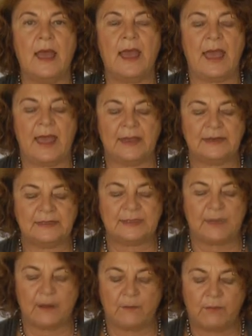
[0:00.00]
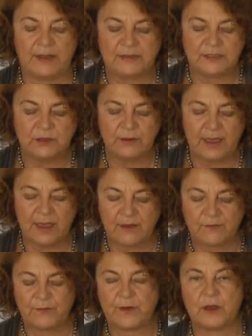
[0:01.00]
And once you
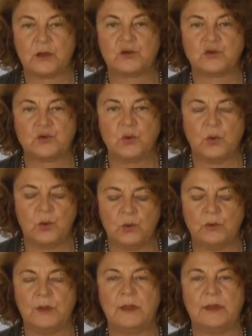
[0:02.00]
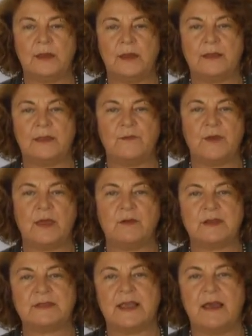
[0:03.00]
have drawn the
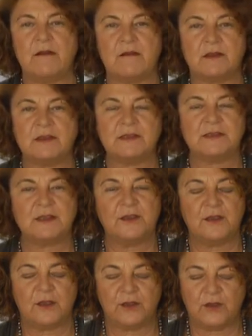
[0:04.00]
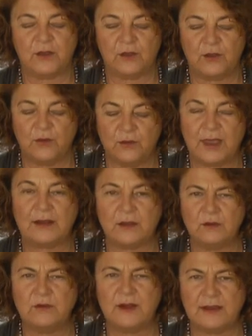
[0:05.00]
various errors, you get a
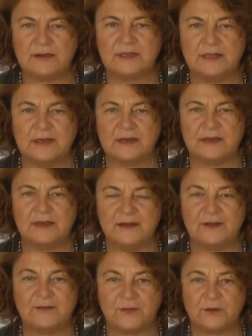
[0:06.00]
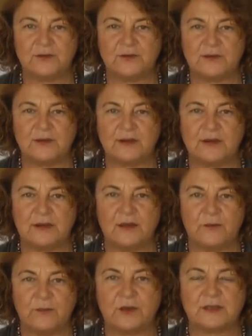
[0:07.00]
good idea of what your
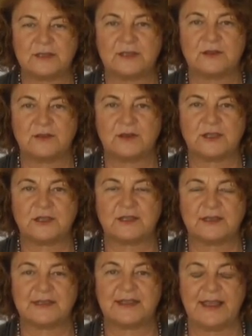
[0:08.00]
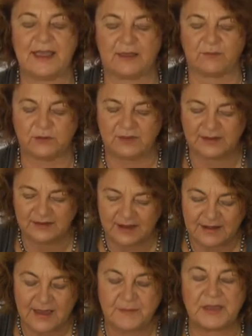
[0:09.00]
work situation is like, what the
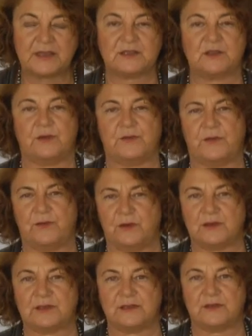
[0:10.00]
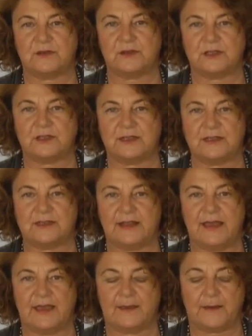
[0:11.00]
dynamics of your work situation is
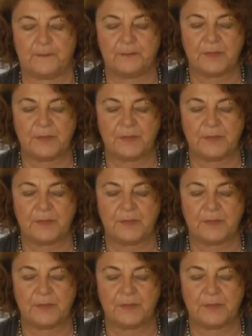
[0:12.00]
like.